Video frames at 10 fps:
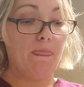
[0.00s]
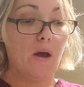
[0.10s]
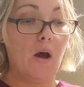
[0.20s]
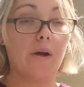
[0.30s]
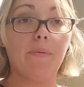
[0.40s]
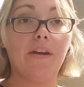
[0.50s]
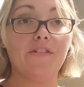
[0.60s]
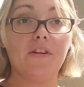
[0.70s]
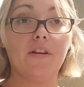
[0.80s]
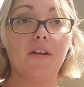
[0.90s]
our
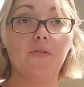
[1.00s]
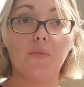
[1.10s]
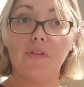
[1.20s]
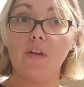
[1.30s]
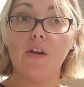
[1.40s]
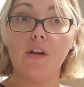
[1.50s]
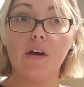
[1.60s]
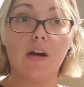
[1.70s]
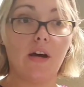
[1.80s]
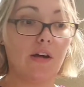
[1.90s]
patient is within
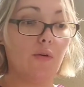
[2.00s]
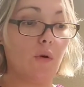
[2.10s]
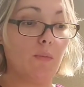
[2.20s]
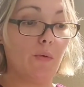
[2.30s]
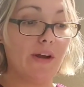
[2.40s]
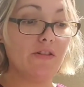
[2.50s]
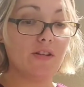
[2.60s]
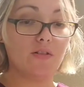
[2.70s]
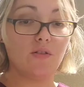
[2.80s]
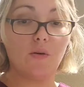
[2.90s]
normal
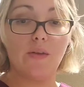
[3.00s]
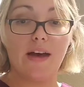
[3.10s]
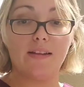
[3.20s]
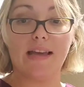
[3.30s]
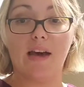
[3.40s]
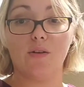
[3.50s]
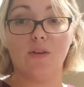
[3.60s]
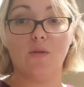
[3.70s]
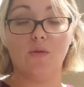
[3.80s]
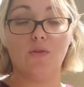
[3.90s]
ranges. So that is how
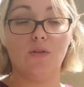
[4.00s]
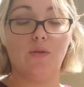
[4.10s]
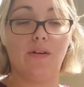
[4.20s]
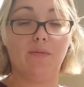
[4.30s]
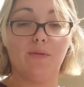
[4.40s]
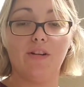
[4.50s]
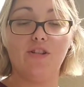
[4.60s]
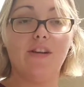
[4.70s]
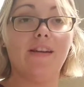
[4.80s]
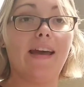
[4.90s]
you do a
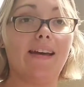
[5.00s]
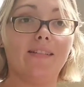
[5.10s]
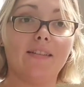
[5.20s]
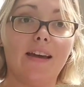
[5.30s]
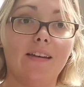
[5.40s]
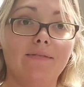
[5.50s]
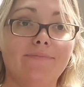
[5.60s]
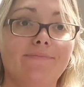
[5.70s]
fibrinogen assay.